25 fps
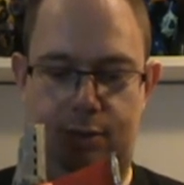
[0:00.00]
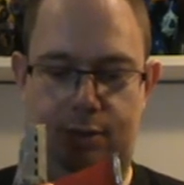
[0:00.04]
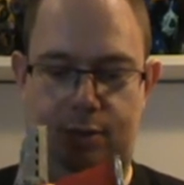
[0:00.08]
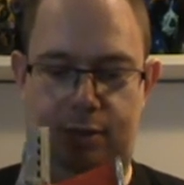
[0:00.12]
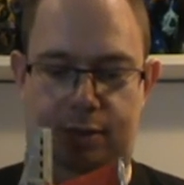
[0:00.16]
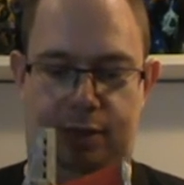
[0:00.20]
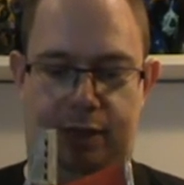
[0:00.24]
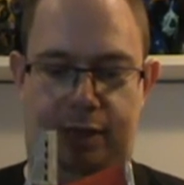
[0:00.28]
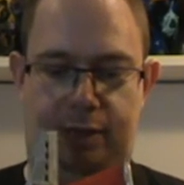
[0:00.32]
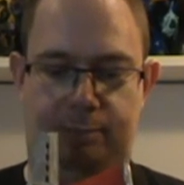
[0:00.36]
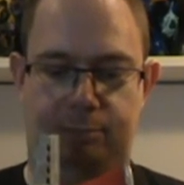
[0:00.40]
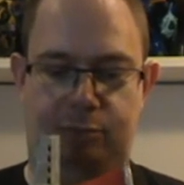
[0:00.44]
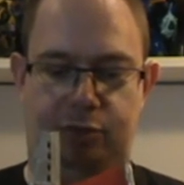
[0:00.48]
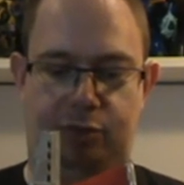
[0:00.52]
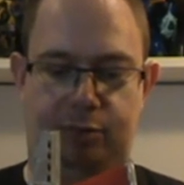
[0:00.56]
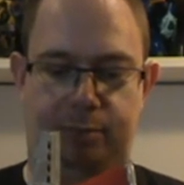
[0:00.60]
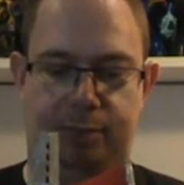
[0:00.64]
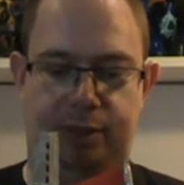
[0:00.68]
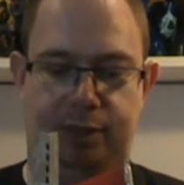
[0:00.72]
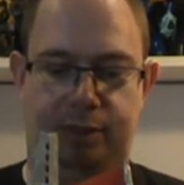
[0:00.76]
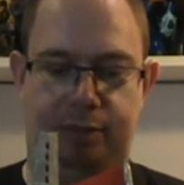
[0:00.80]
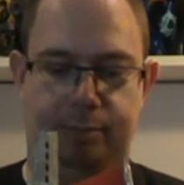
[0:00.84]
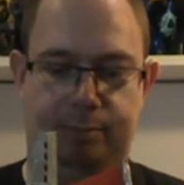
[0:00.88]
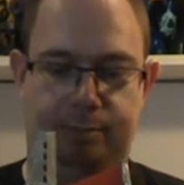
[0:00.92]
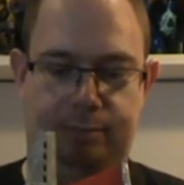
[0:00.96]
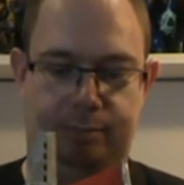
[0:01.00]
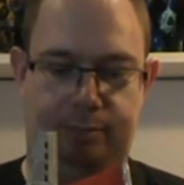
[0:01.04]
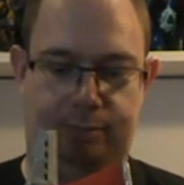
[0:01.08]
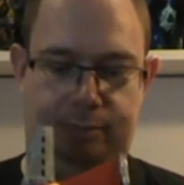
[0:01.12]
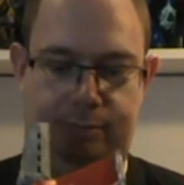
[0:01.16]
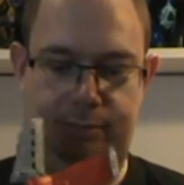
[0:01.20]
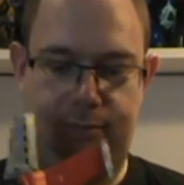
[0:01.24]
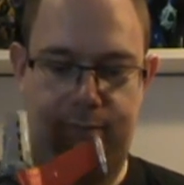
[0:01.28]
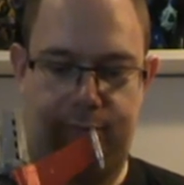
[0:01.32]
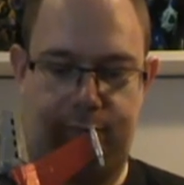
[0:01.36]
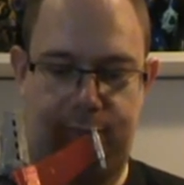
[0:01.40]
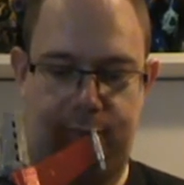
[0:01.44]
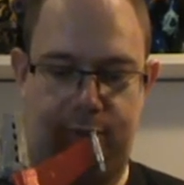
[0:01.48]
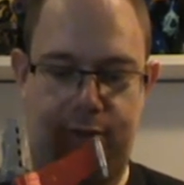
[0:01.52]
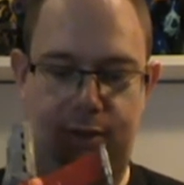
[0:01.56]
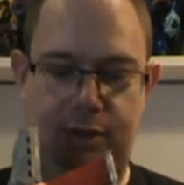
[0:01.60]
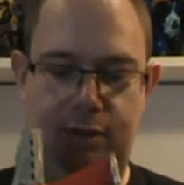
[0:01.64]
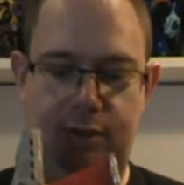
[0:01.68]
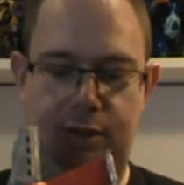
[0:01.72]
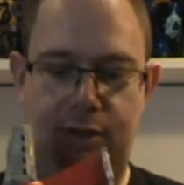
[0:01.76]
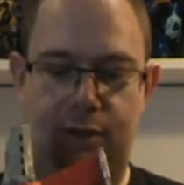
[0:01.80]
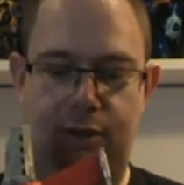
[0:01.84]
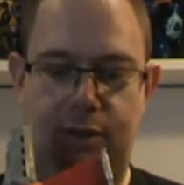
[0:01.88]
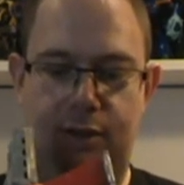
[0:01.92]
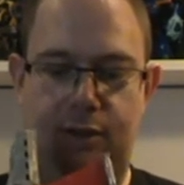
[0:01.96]
lame to me.
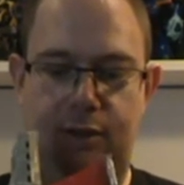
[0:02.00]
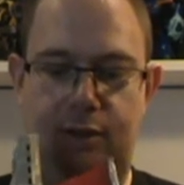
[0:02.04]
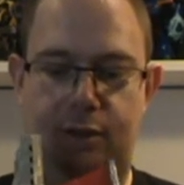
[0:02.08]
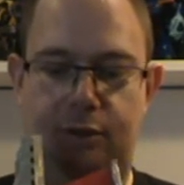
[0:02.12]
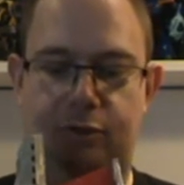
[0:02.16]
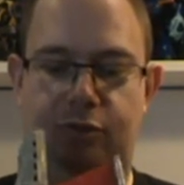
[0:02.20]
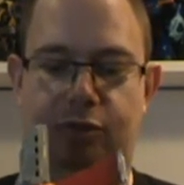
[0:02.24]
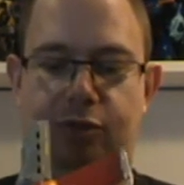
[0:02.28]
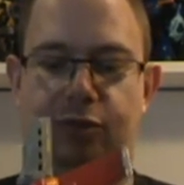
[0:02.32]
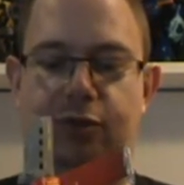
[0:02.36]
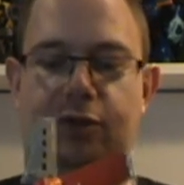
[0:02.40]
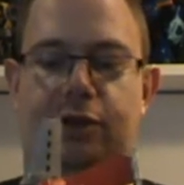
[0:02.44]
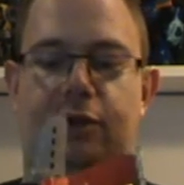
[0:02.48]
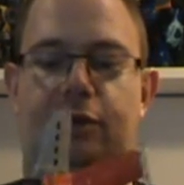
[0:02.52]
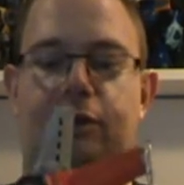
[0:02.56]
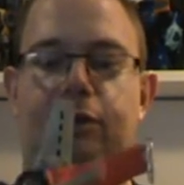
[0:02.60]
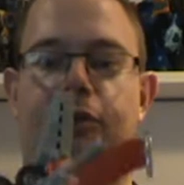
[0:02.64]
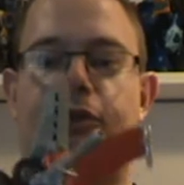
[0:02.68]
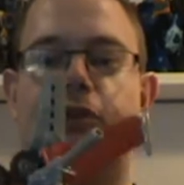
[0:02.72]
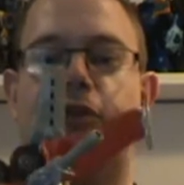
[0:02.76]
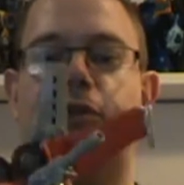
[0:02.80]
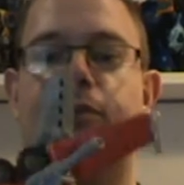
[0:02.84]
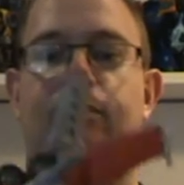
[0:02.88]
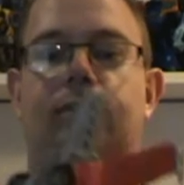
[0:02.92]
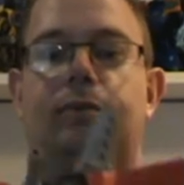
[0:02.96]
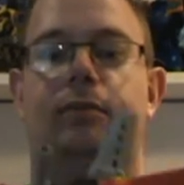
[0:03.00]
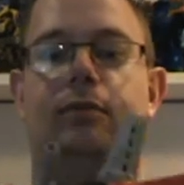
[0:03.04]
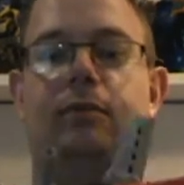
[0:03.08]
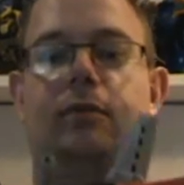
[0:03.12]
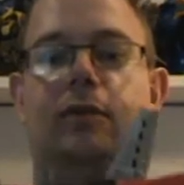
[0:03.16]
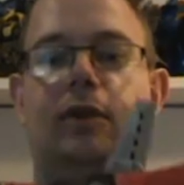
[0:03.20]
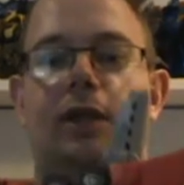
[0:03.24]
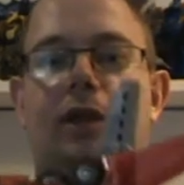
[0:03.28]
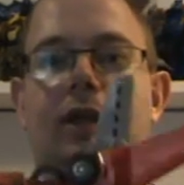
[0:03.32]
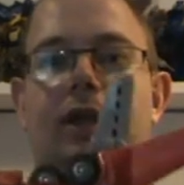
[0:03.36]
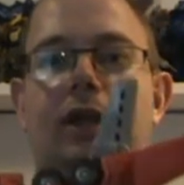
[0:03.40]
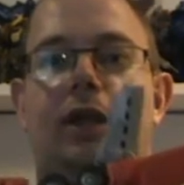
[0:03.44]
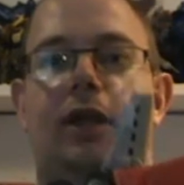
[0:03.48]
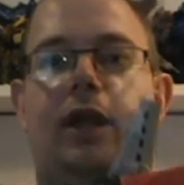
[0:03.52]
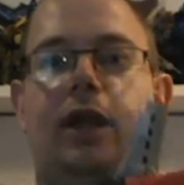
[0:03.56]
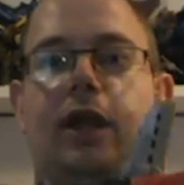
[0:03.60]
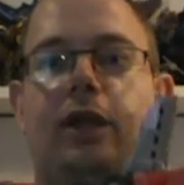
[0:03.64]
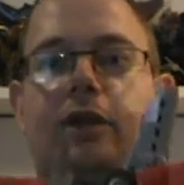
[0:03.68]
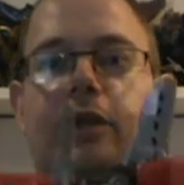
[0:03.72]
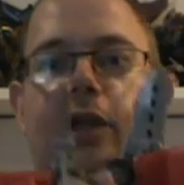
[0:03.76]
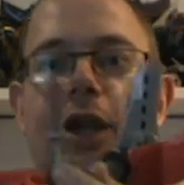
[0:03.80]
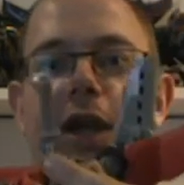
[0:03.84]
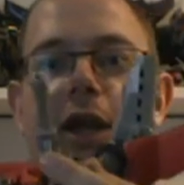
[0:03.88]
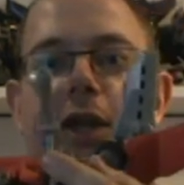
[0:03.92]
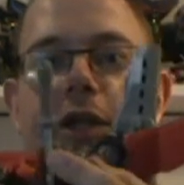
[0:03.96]
Close his fingers.
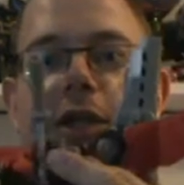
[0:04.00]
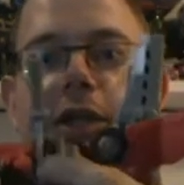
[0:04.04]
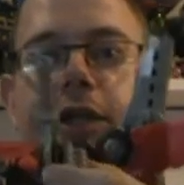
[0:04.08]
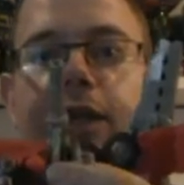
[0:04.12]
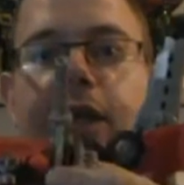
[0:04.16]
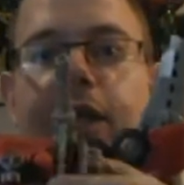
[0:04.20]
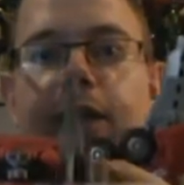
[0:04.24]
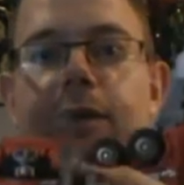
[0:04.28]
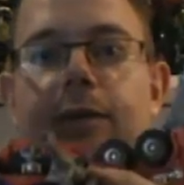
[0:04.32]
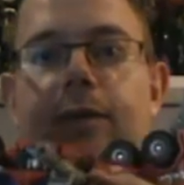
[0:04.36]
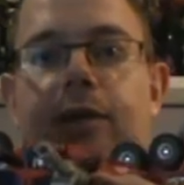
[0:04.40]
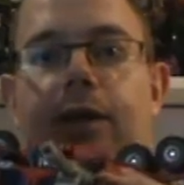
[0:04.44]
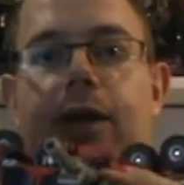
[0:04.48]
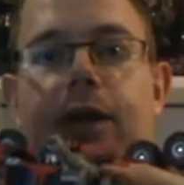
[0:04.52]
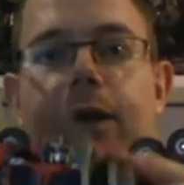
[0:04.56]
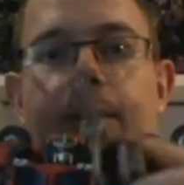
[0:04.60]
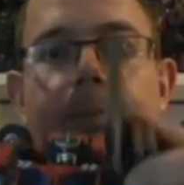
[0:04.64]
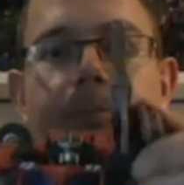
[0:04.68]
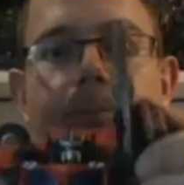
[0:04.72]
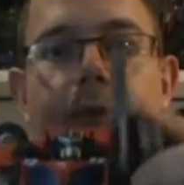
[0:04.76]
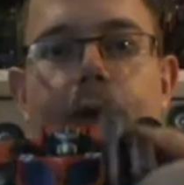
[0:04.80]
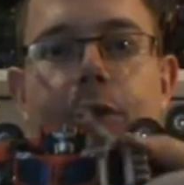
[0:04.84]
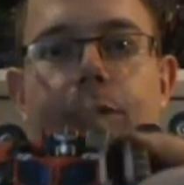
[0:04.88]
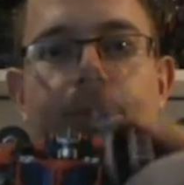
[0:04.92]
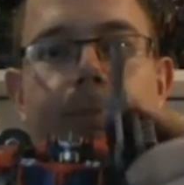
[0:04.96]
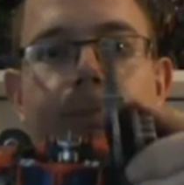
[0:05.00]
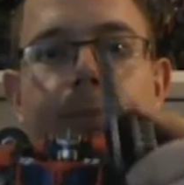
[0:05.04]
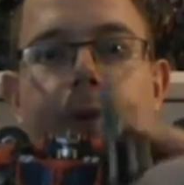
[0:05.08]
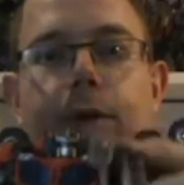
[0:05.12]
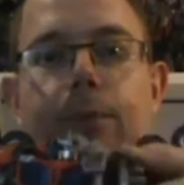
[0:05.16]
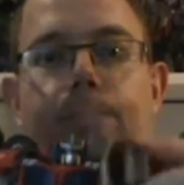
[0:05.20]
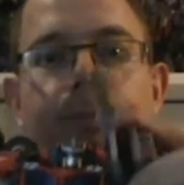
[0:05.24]
And yeah, he can pew